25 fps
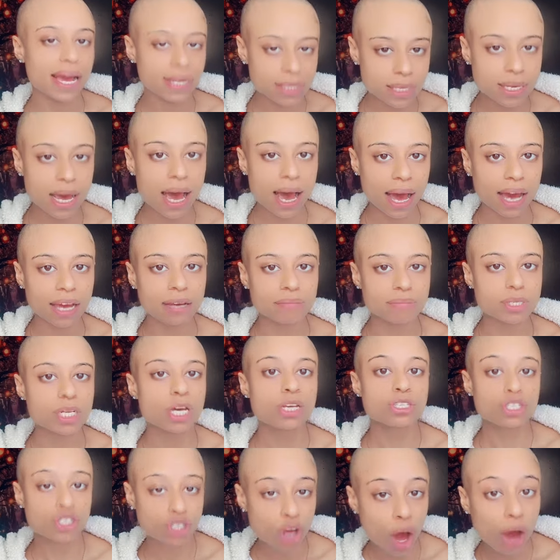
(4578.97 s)
at
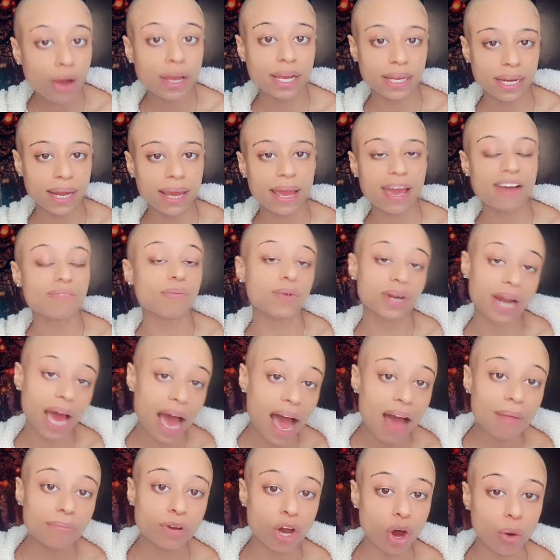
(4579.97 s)
times talking to him
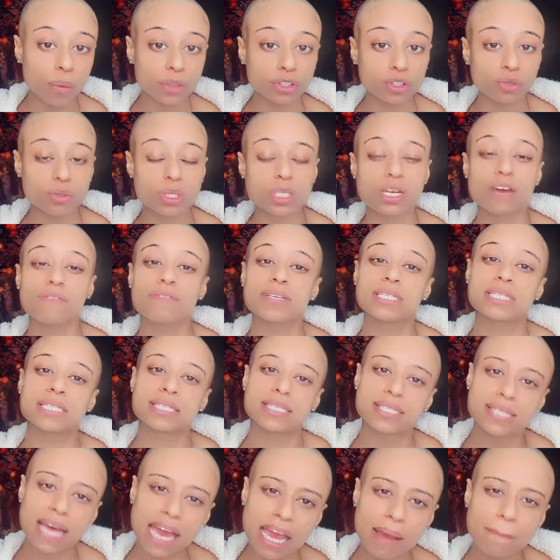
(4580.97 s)
when I'm going through stuff
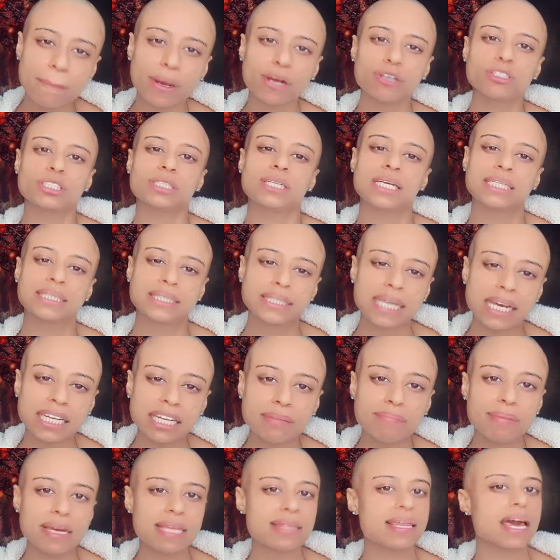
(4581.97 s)
is the same person that's
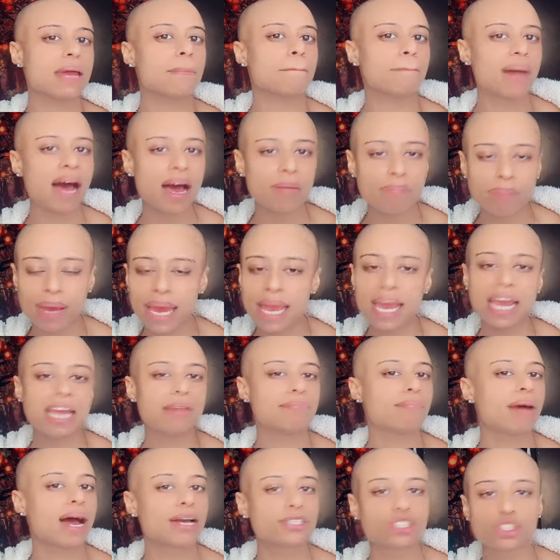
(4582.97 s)
telling me that my
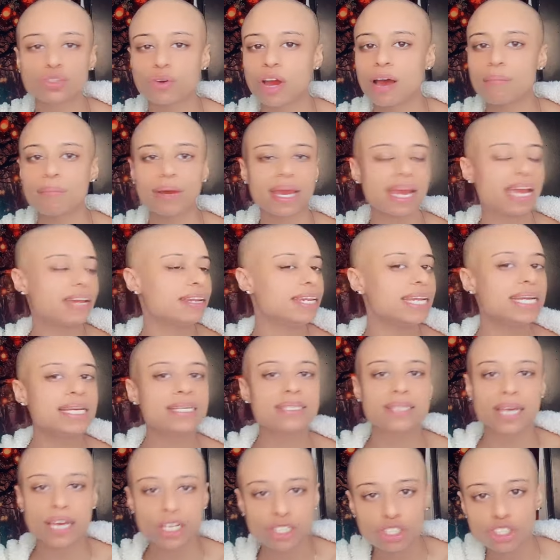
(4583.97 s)
pain, my trauma, and
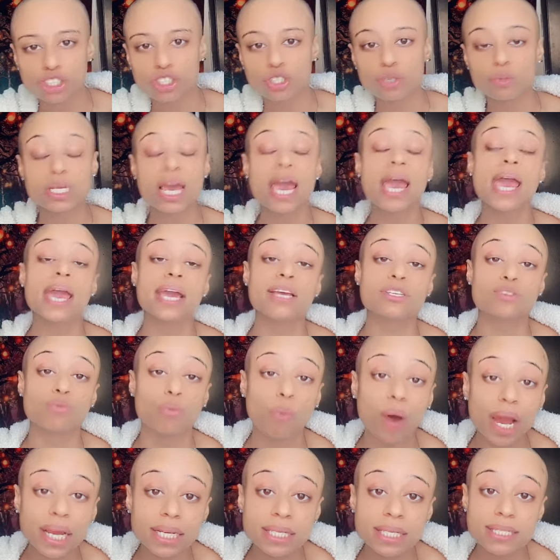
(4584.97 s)
these issues
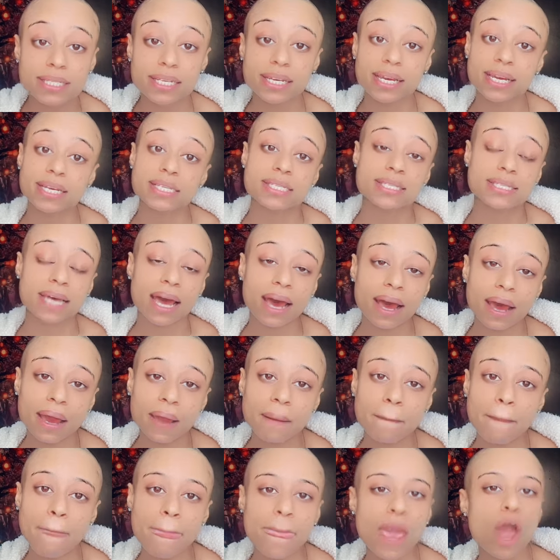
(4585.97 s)
is wasting his
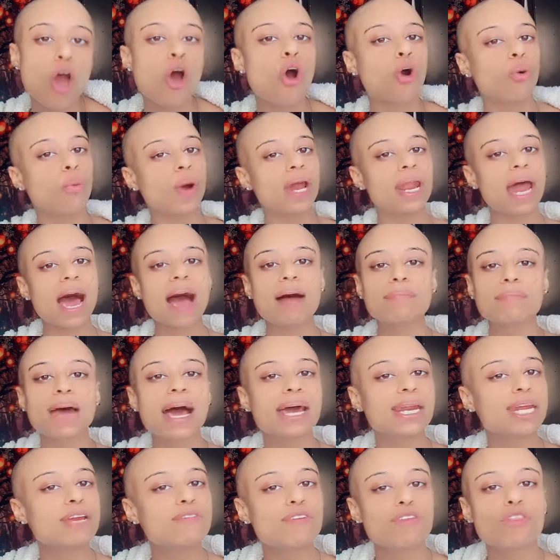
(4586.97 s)
time. When
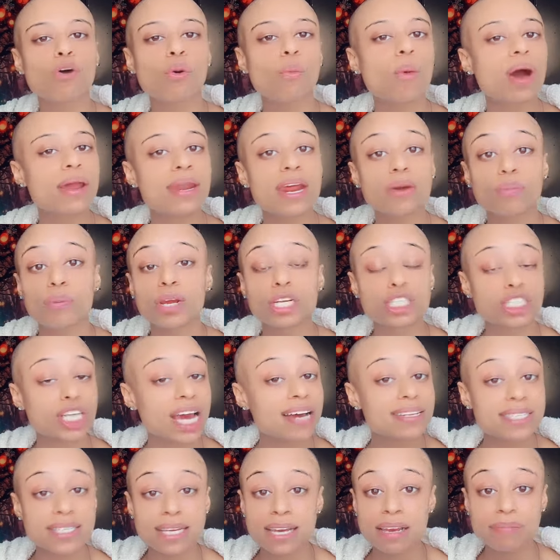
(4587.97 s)
I'm not even the one that
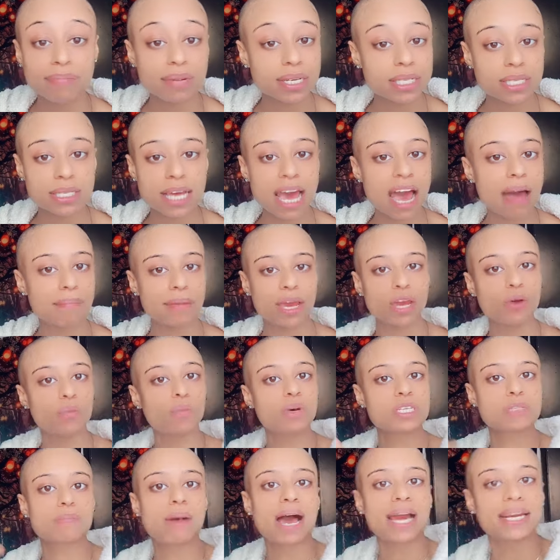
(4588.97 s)
reached out to him this time,
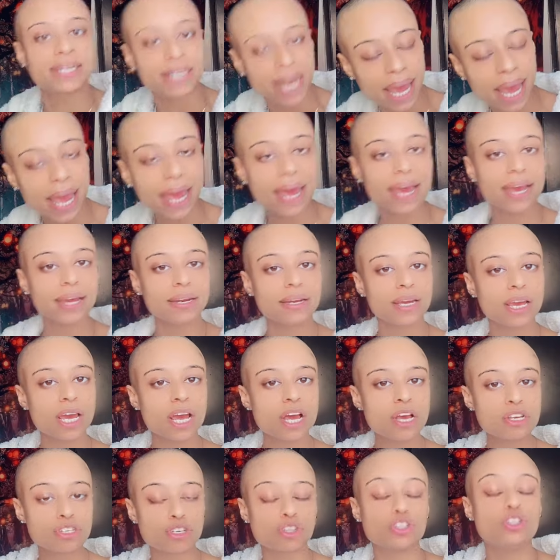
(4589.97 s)
it was my dad.
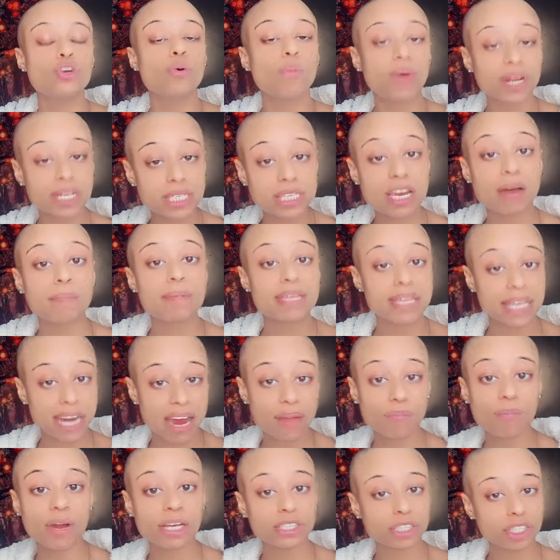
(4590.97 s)
So you want to tell me
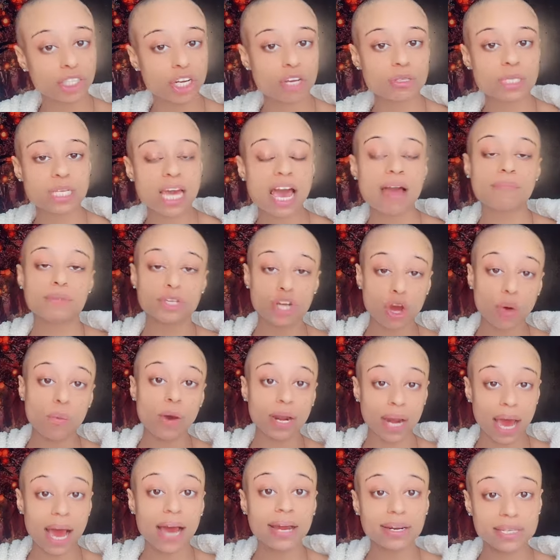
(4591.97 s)
that I'm wasting your time? You
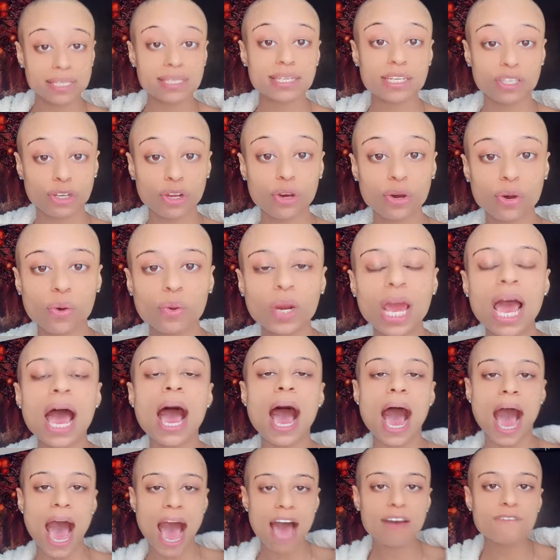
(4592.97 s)
know what? Honestly, dude,
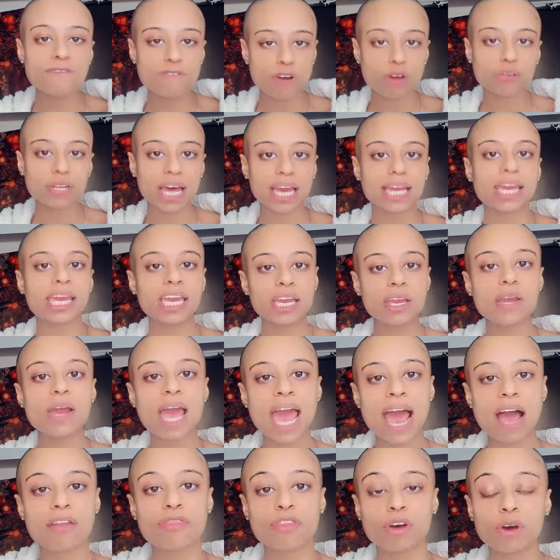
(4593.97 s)
I felt like
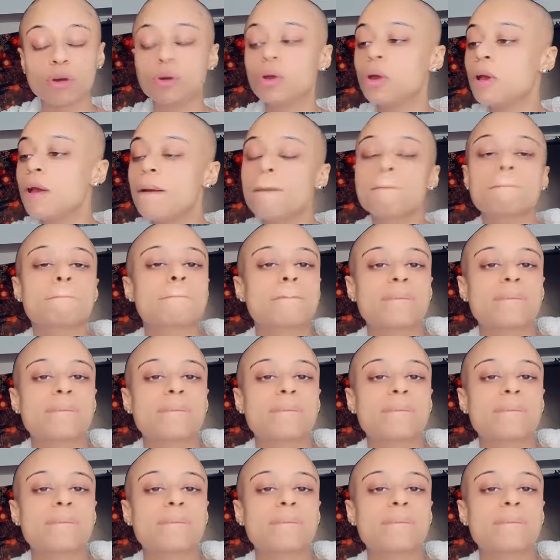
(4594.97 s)
he had the